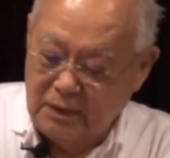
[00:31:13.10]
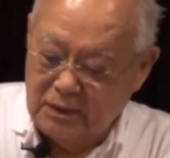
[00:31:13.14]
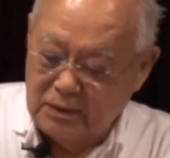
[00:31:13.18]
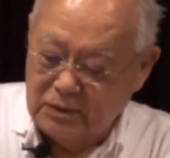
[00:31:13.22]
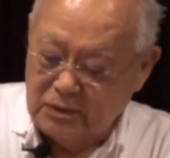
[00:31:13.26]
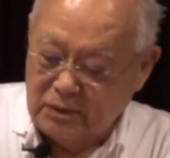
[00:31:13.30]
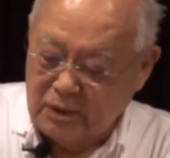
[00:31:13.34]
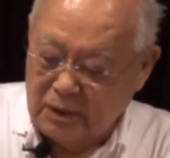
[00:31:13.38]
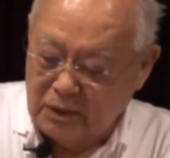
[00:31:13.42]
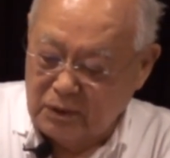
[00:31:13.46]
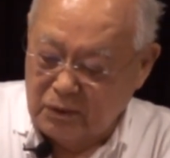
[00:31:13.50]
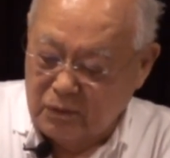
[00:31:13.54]

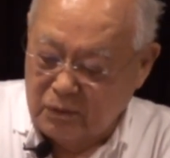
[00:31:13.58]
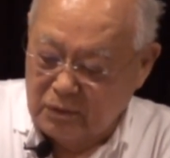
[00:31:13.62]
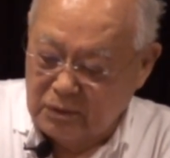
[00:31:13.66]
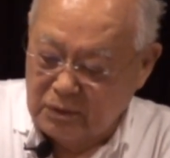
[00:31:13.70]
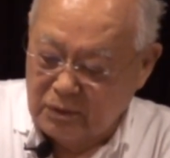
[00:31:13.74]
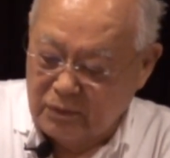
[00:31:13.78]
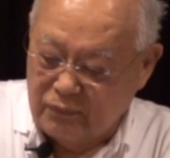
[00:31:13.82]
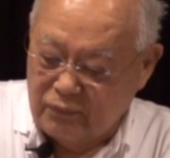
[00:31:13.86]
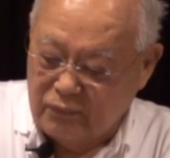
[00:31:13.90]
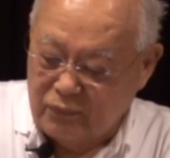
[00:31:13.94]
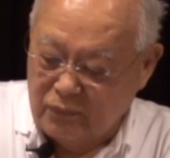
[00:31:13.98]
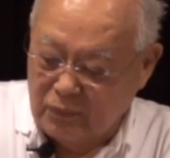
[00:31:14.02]
So I go on
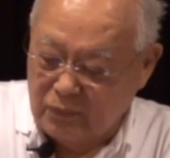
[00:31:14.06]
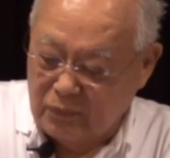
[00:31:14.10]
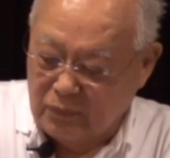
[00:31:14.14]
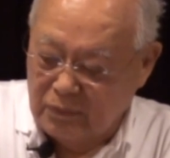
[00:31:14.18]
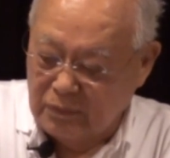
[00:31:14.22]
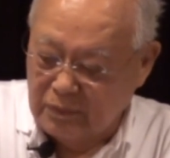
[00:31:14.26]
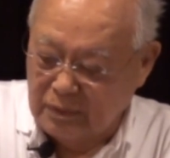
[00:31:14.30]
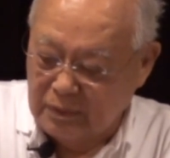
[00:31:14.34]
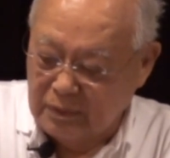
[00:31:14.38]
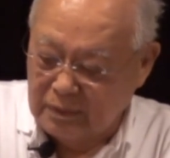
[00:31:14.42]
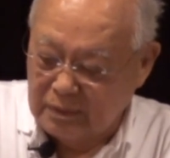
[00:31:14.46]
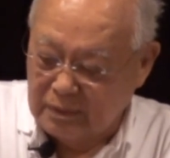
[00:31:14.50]
the
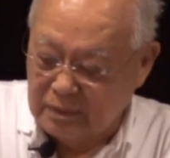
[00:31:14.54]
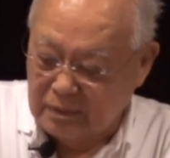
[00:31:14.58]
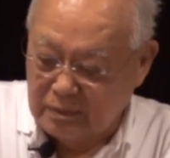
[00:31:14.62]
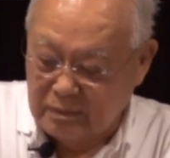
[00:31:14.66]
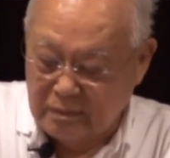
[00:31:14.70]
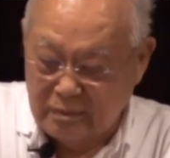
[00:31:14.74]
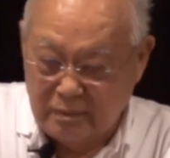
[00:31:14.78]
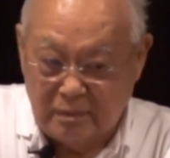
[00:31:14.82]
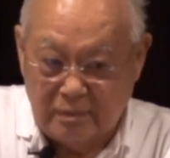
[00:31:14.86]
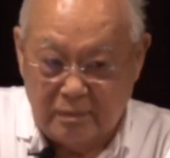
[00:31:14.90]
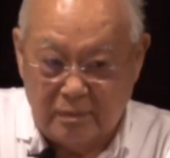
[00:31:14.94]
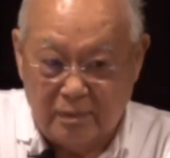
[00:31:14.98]
floor and
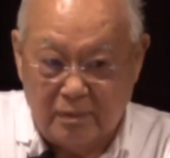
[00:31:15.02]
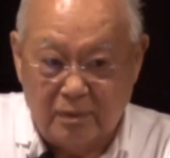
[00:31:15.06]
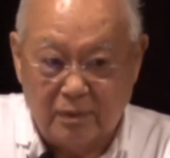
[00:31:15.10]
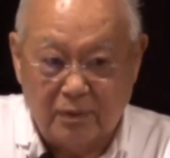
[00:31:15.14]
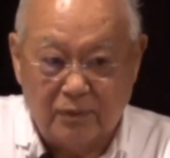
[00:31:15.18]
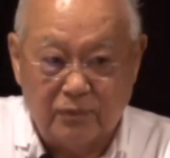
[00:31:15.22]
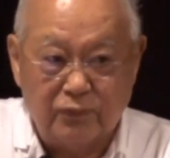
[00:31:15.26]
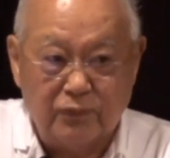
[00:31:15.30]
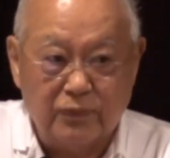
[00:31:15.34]
look